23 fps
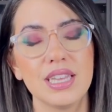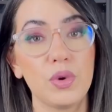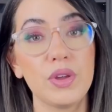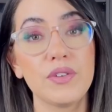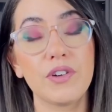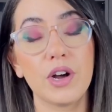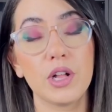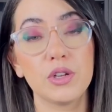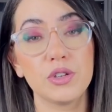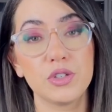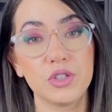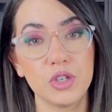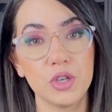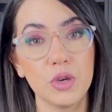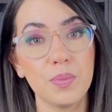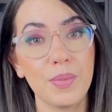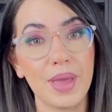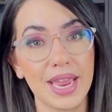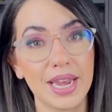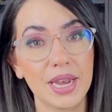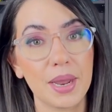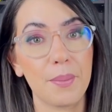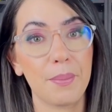we follow two
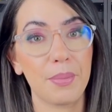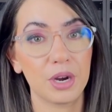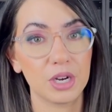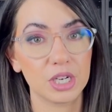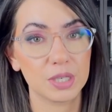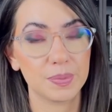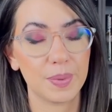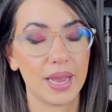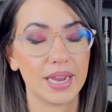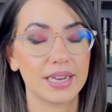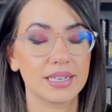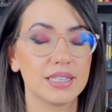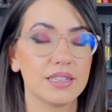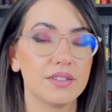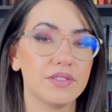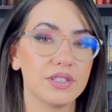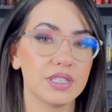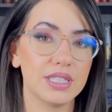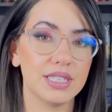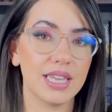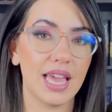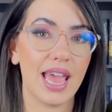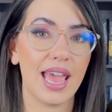main
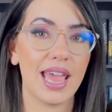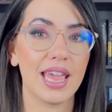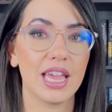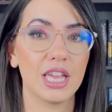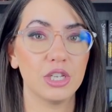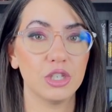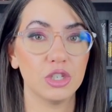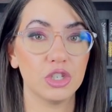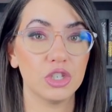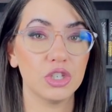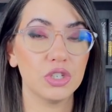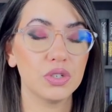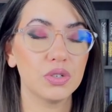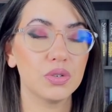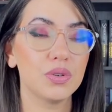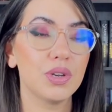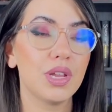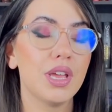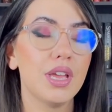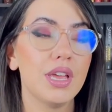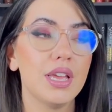perspectives Day and June,